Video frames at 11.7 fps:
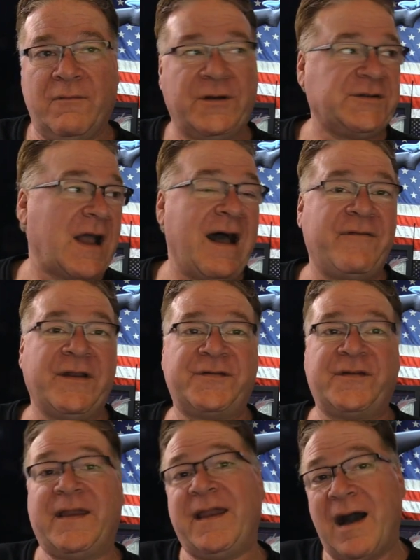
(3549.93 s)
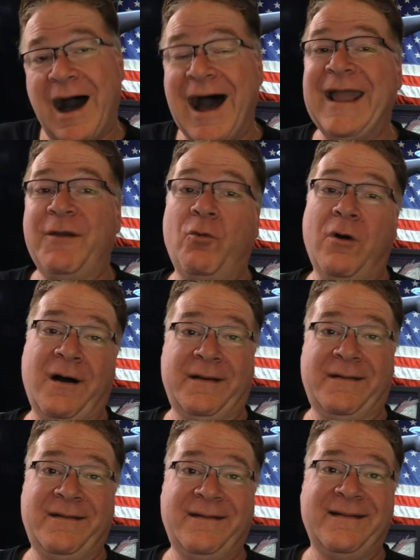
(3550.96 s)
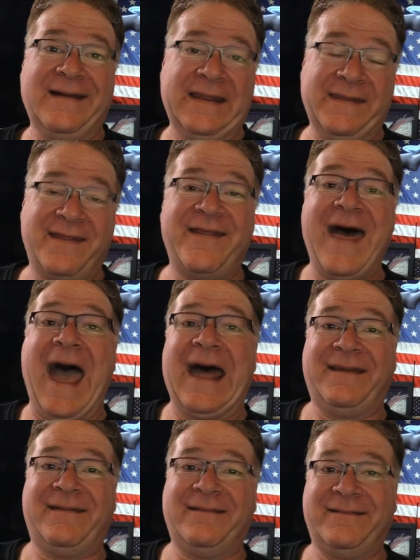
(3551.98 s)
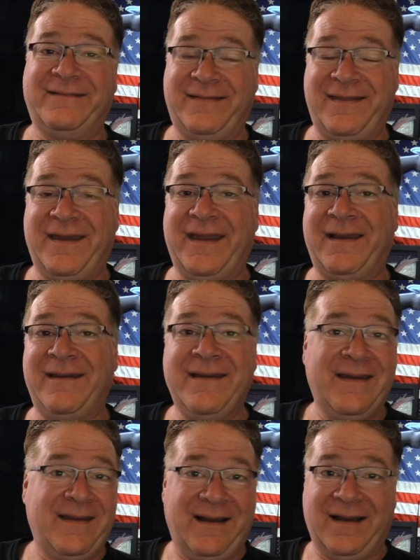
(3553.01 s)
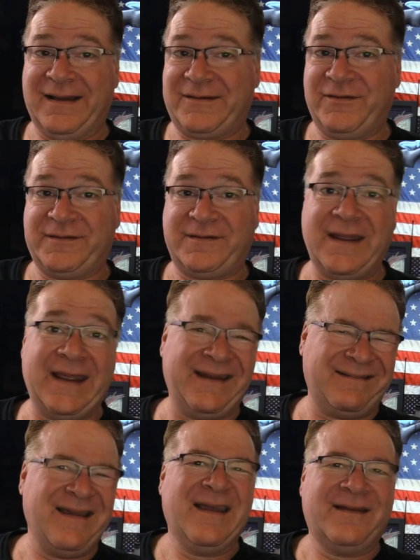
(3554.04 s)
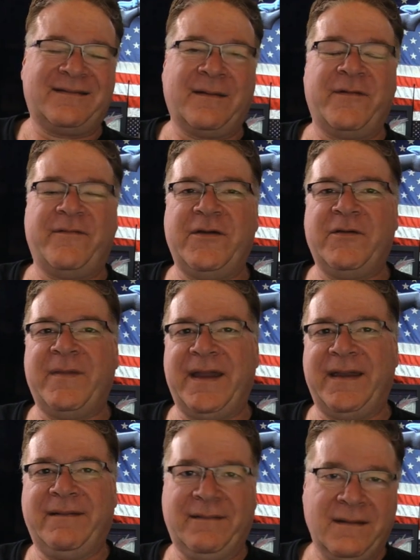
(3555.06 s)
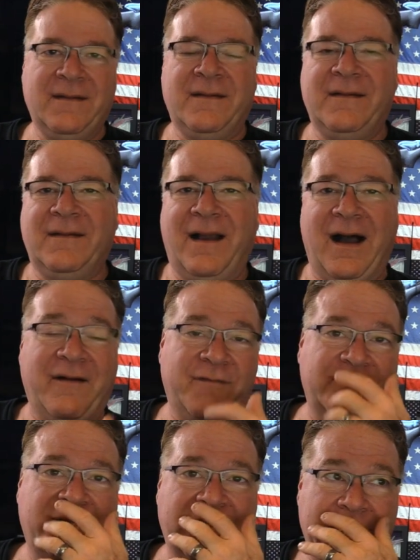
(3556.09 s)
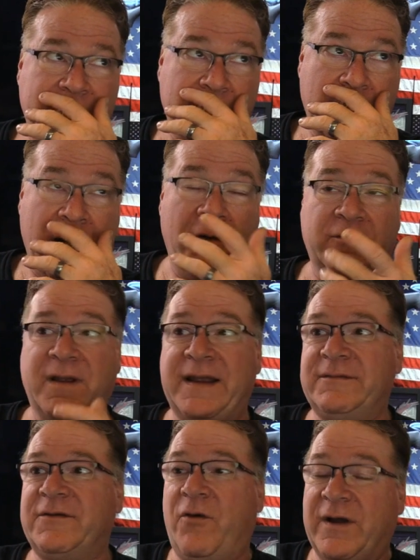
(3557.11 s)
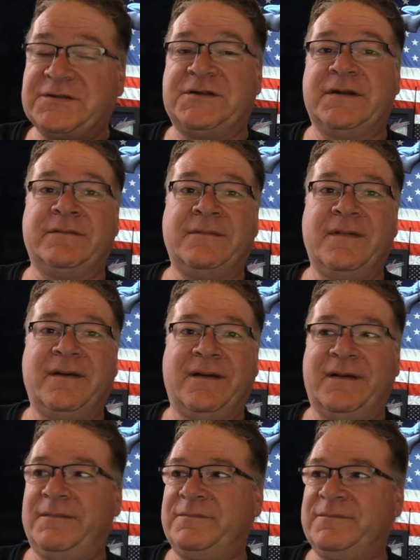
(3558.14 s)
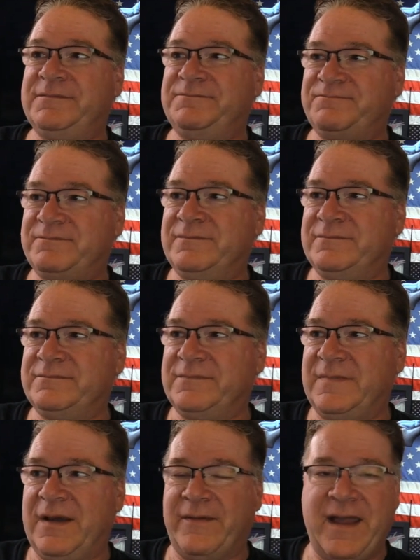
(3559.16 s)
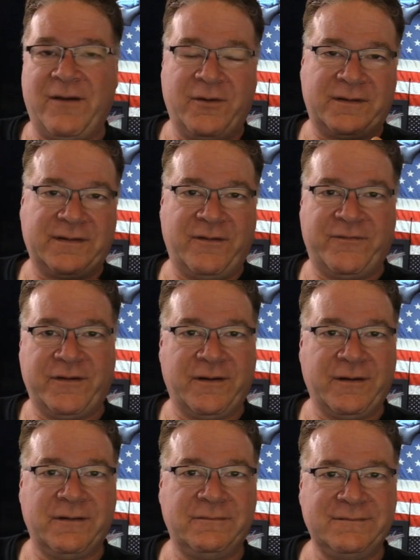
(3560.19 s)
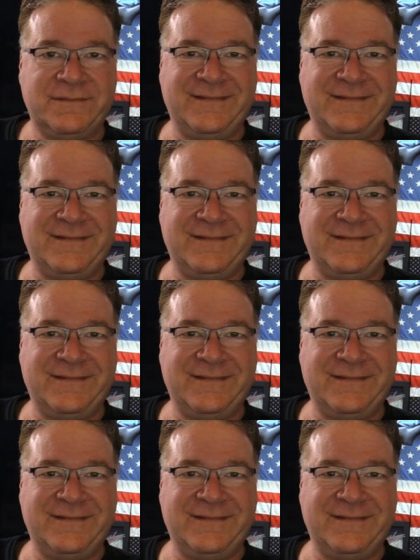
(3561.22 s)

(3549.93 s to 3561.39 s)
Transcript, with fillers: which obviously I won in that thing. Uh, Christine, some of you may obviously outright question um, how that worked out for her.